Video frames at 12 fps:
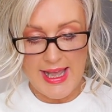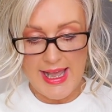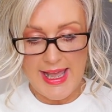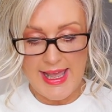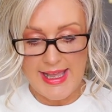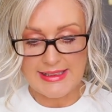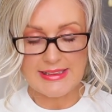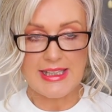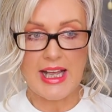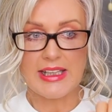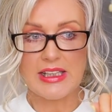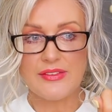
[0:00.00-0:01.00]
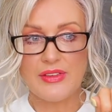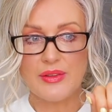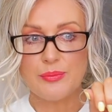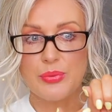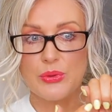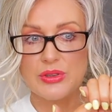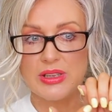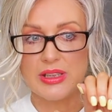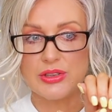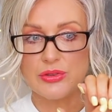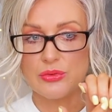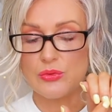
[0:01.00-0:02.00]
and I even put
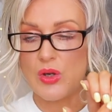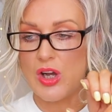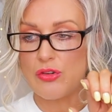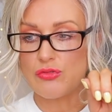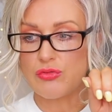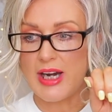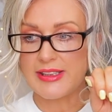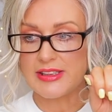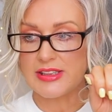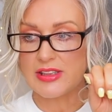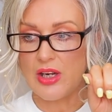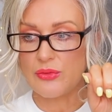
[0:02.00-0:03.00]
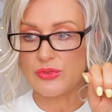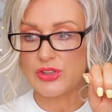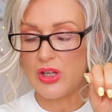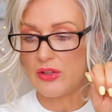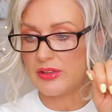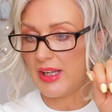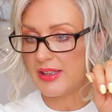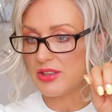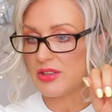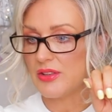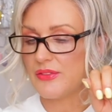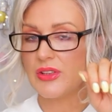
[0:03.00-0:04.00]
little rhinestones on it I
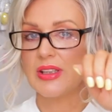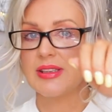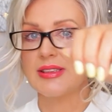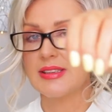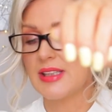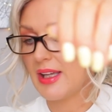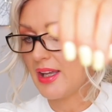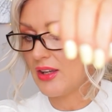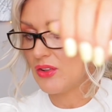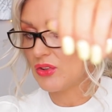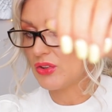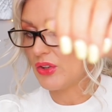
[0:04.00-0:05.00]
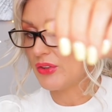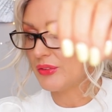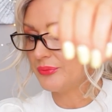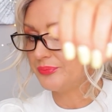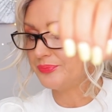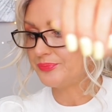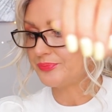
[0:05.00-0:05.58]
don't know if you can see it hold on